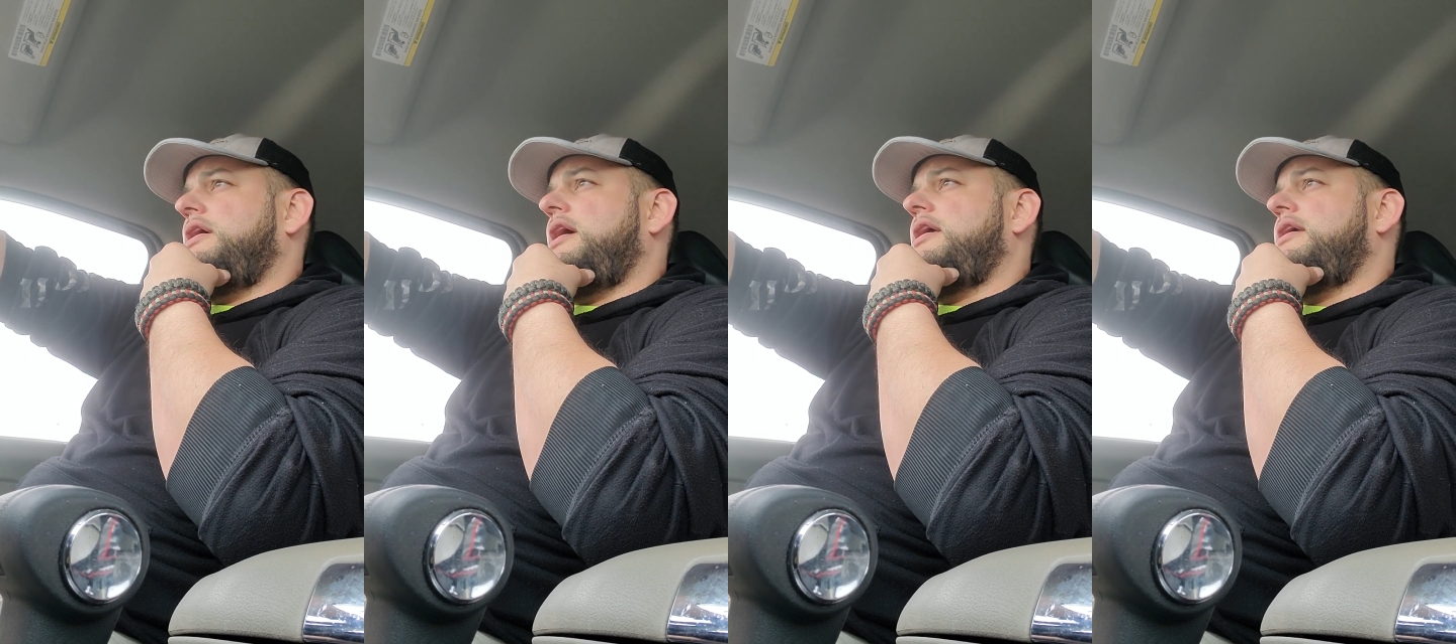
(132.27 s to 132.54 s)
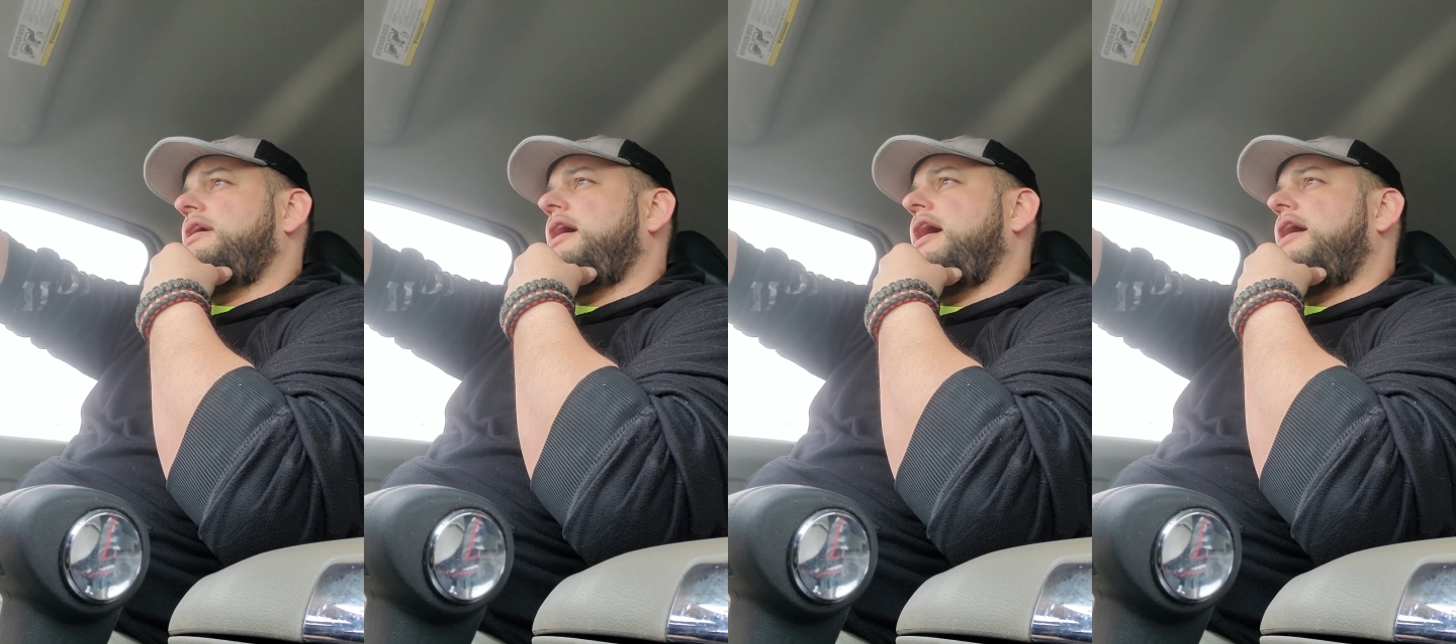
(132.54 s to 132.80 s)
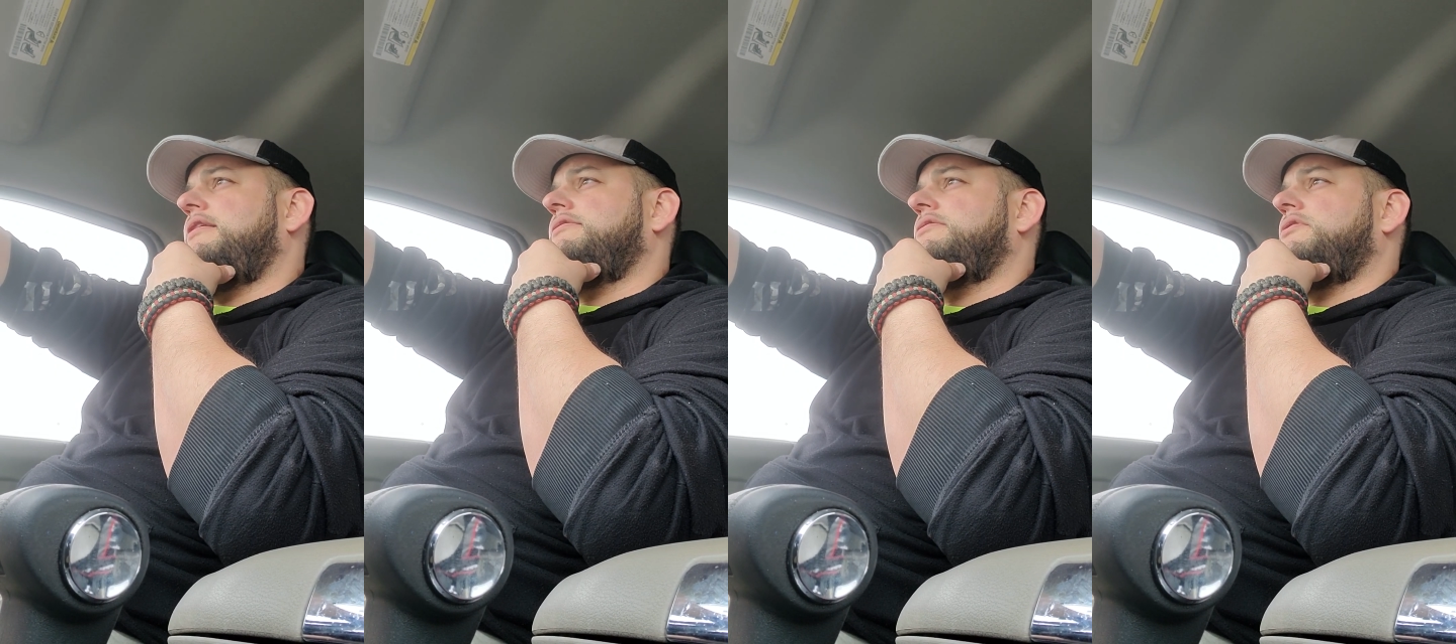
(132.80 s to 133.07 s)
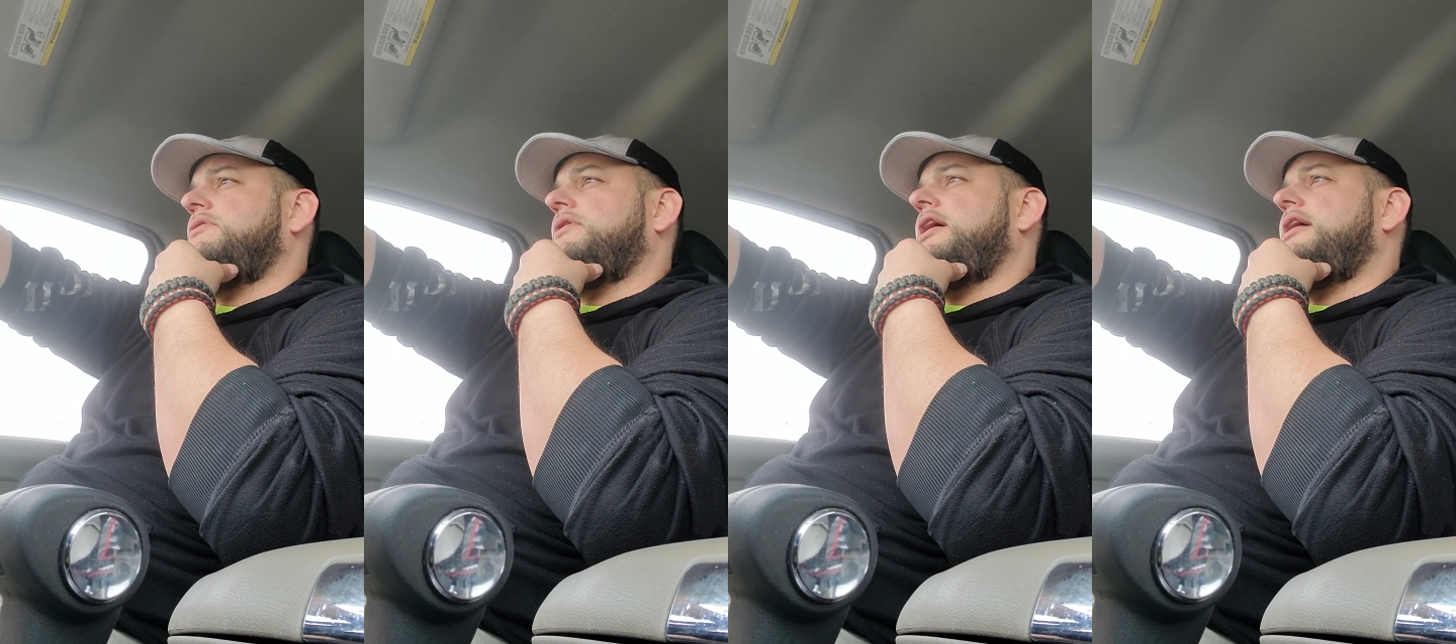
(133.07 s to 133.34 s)
And he
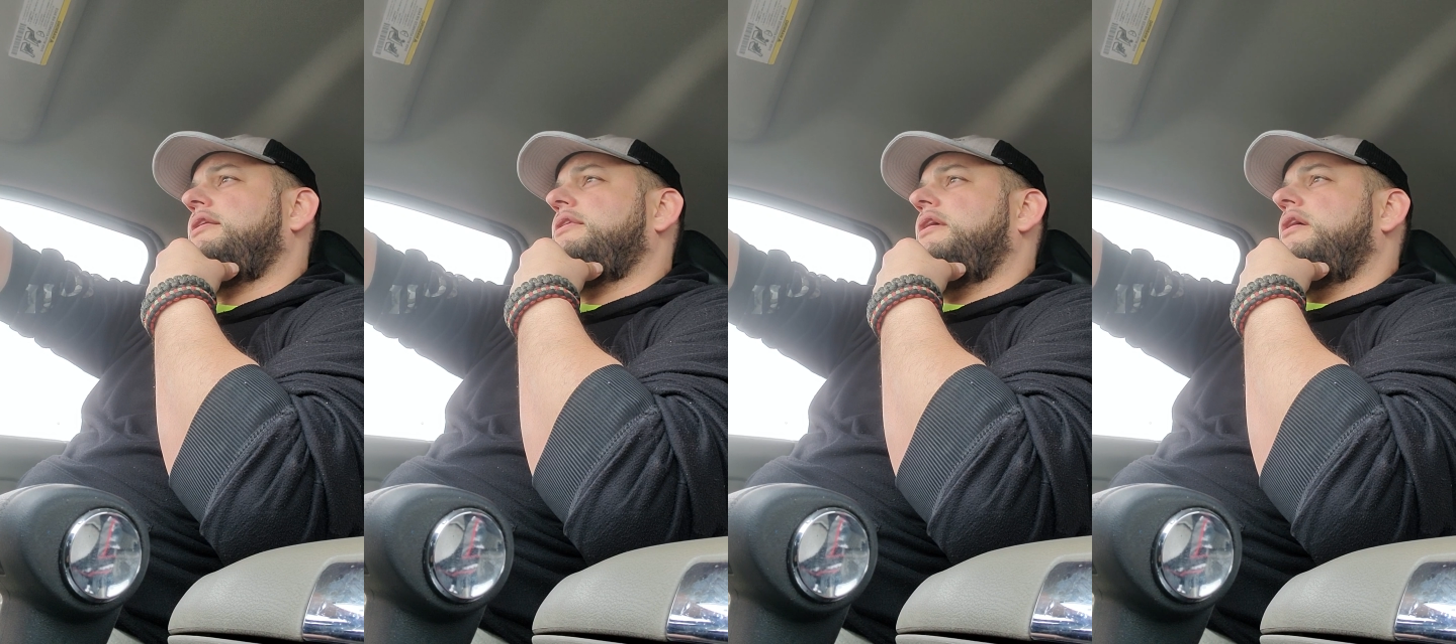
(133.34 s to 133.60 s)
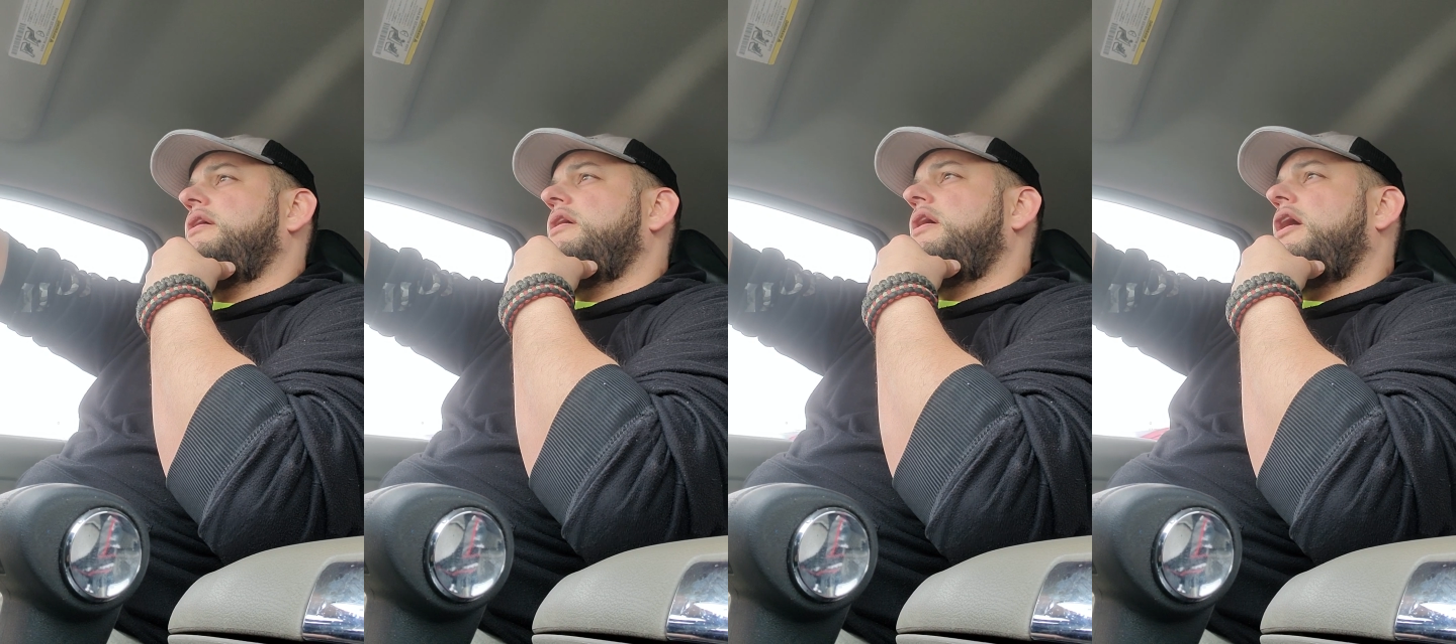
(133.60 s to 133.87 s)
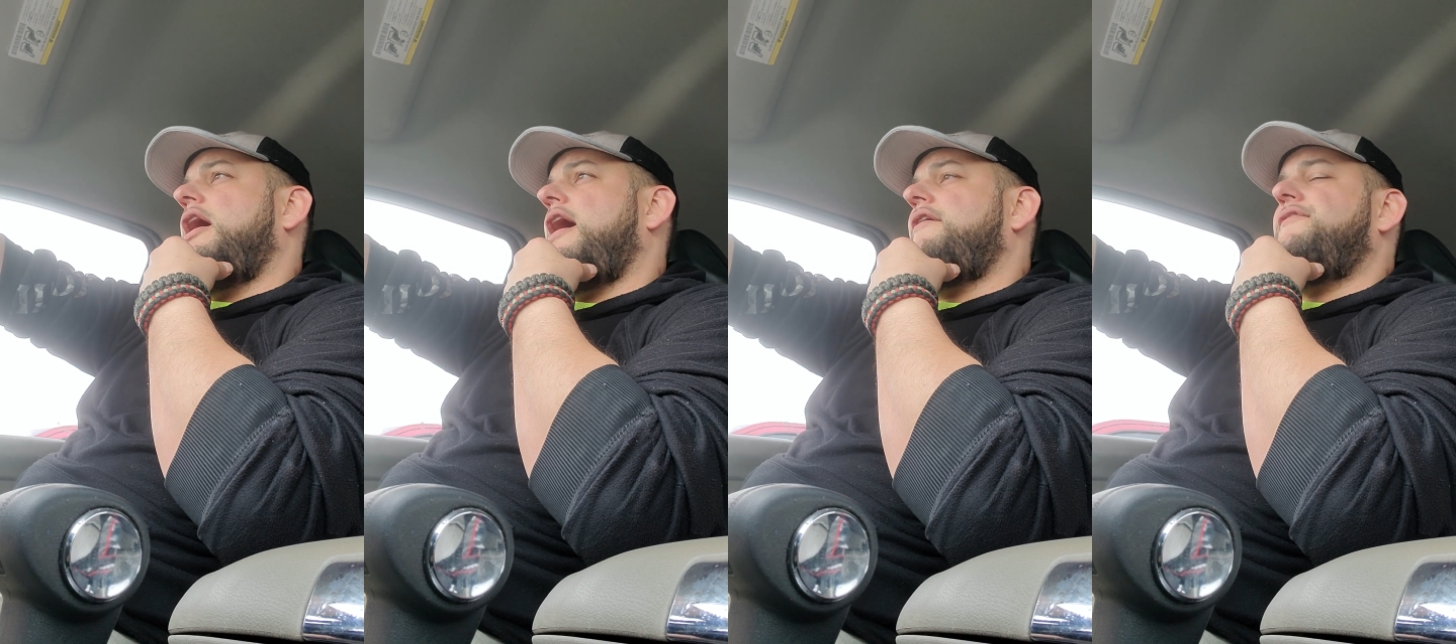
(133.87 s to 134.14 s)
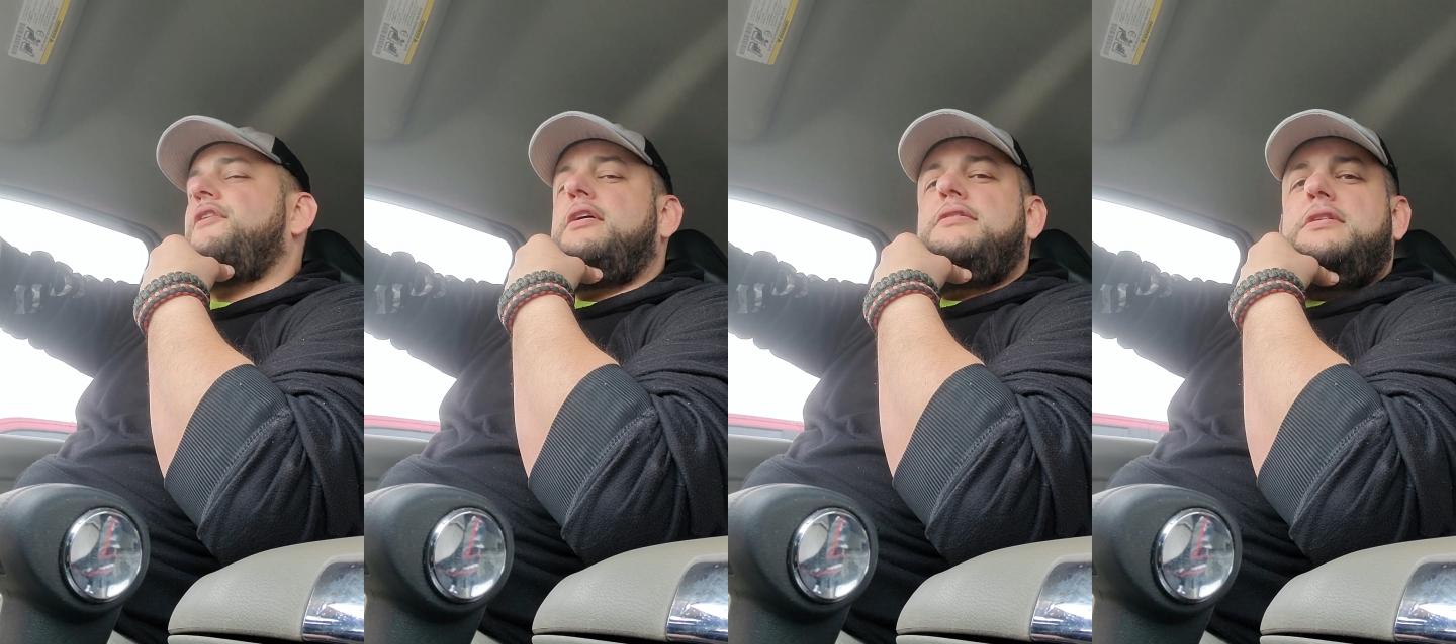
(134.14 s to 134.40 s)
has great
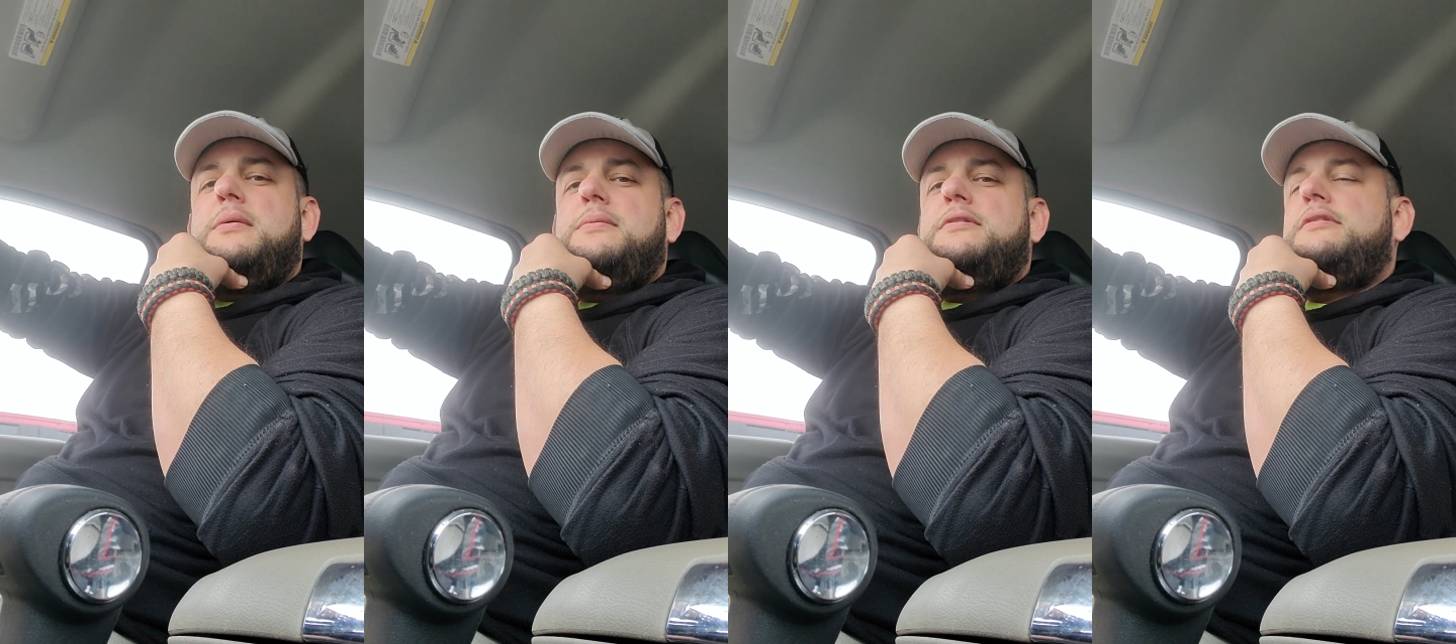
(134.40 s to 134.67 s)
offensive